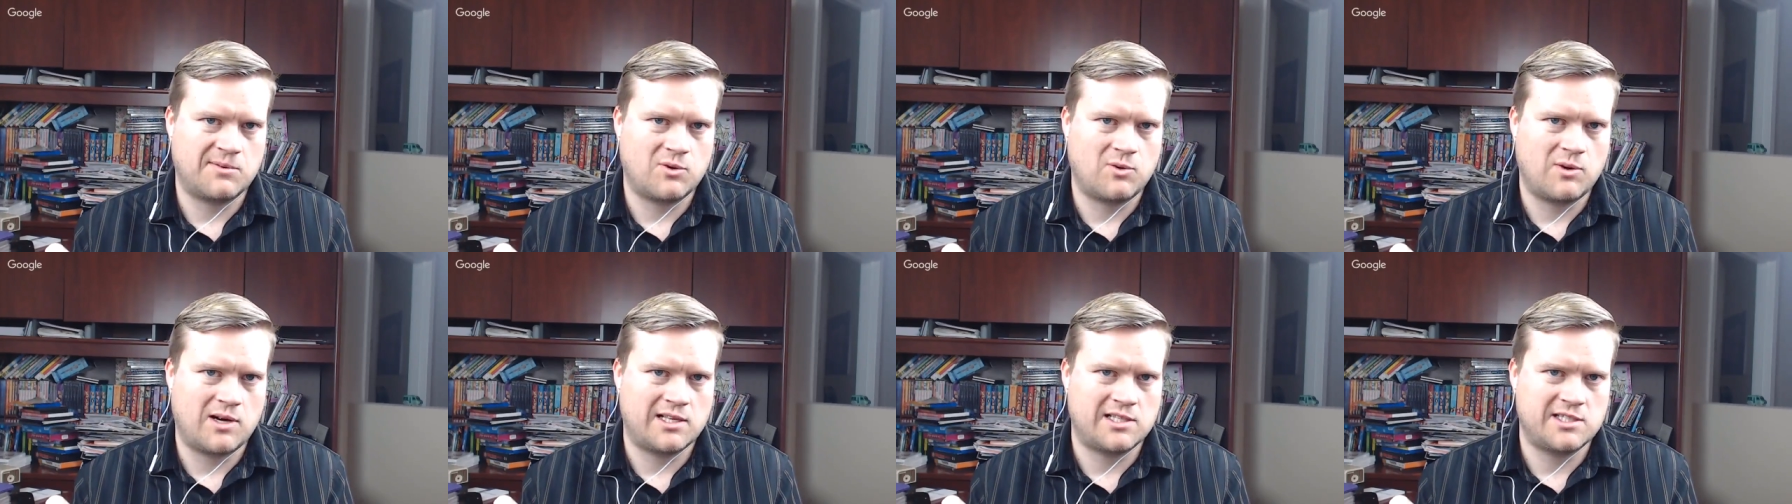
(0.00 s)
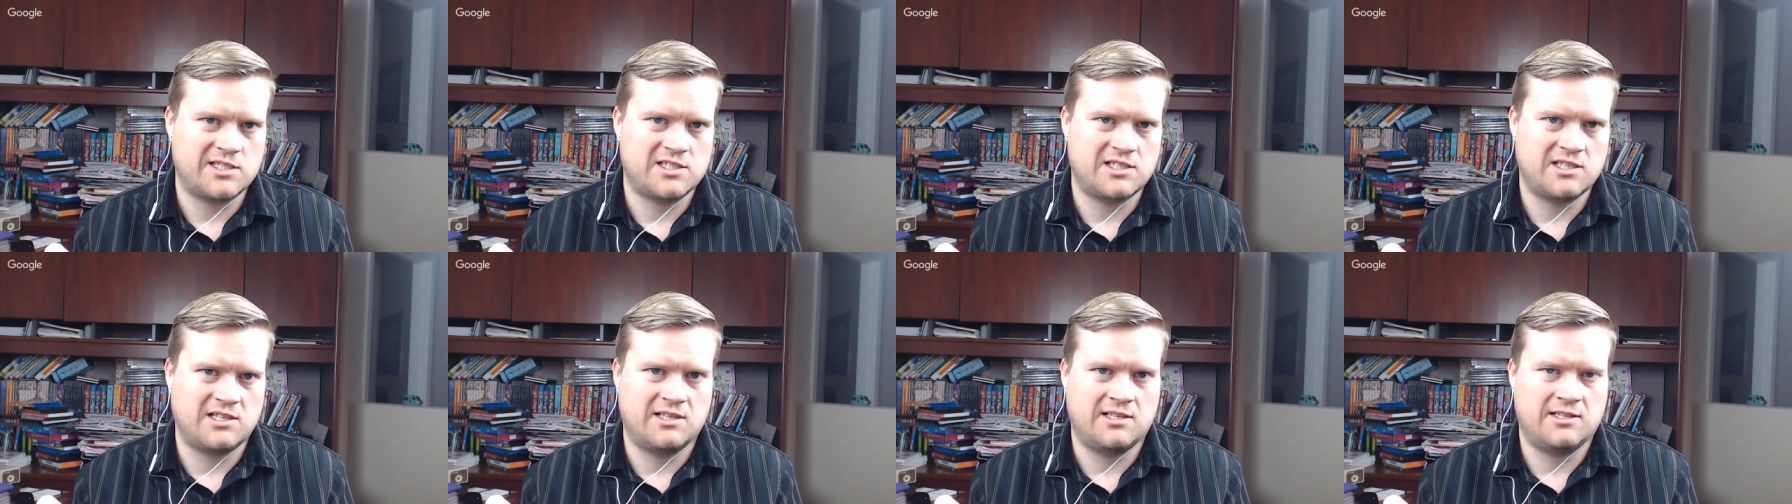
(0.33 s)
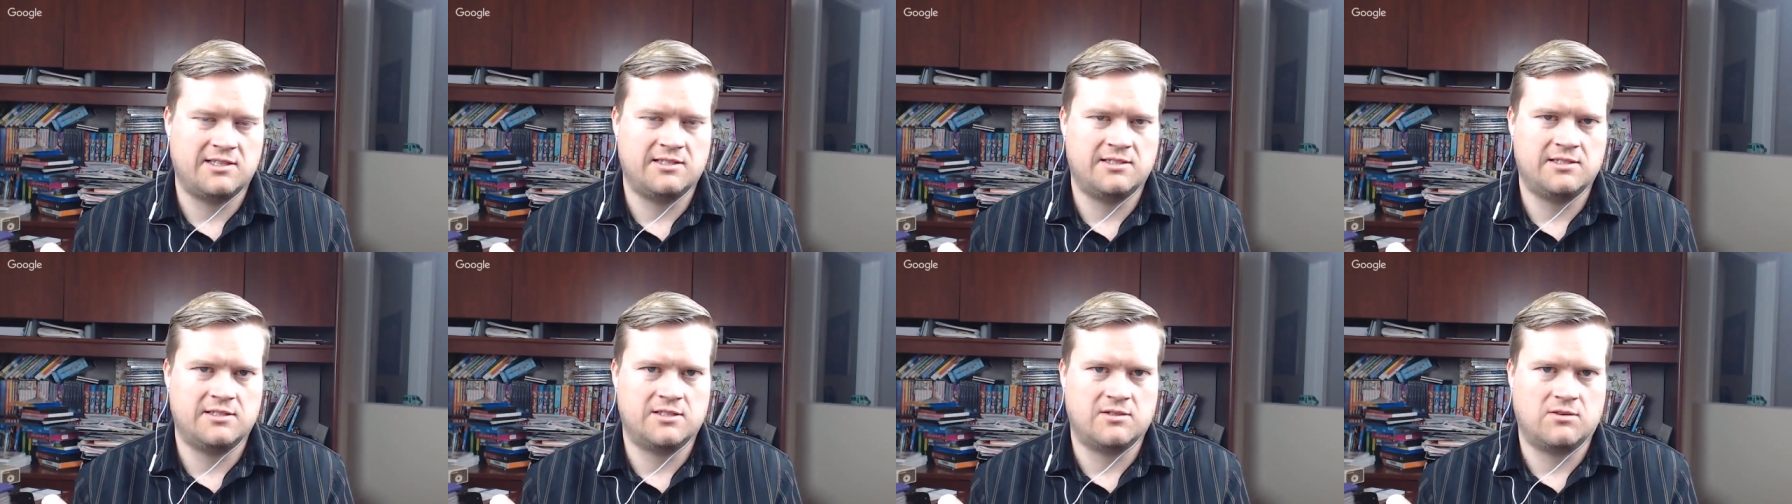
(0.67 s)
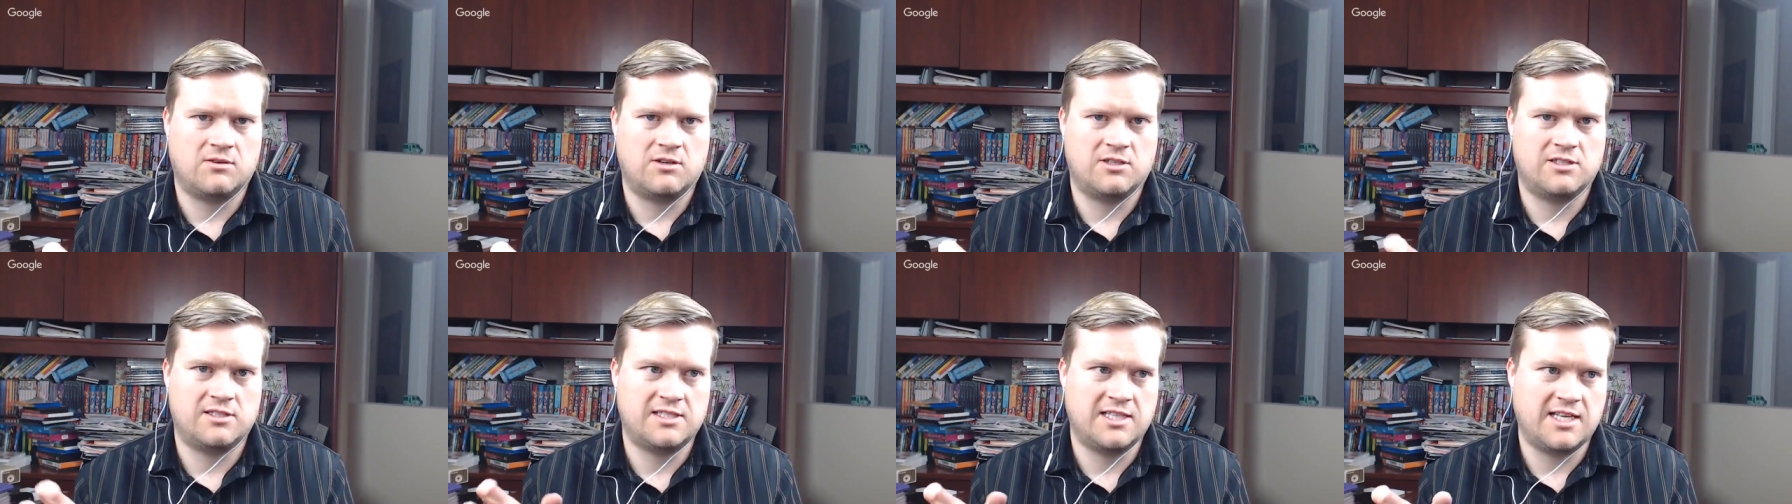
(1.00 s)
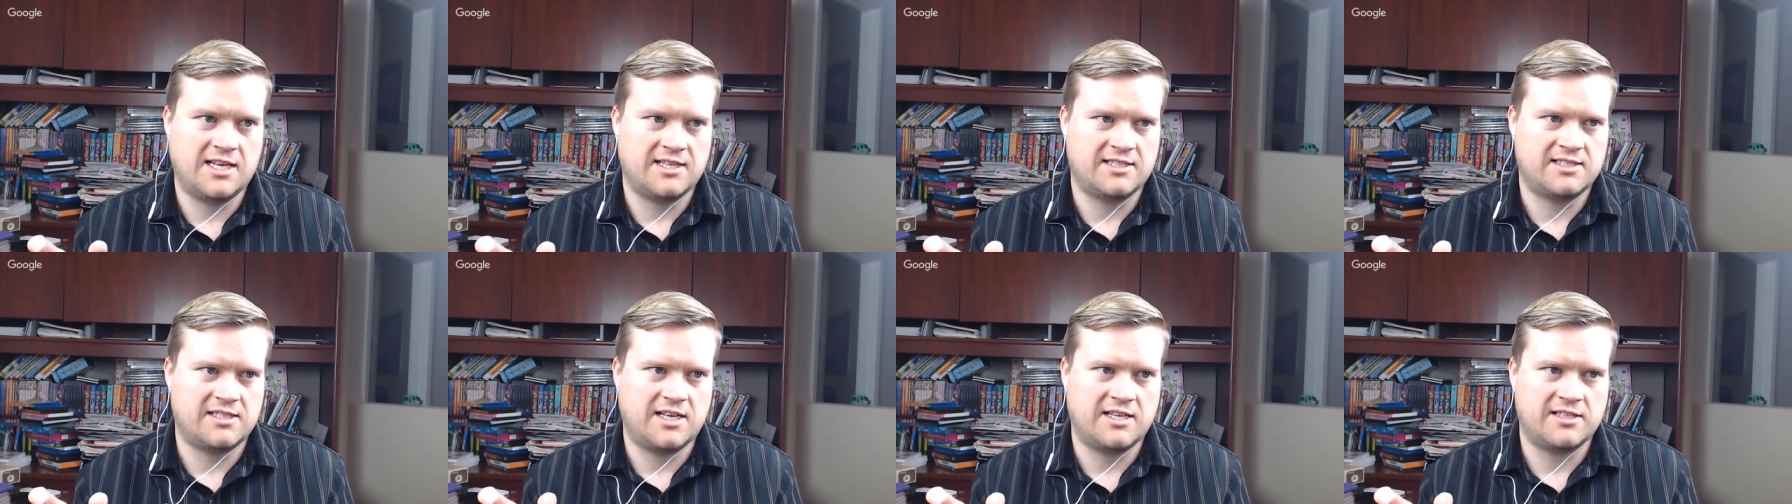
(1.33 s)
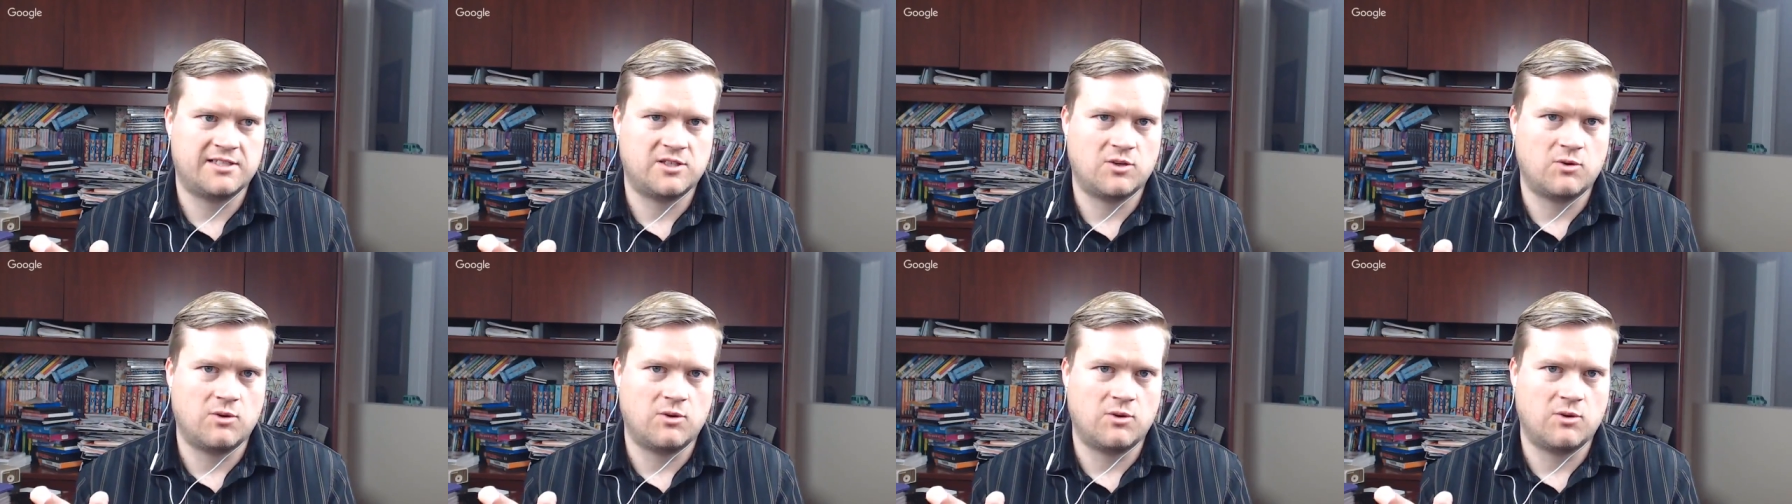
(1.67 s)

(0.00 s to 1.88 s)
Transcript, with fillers: questions or CSS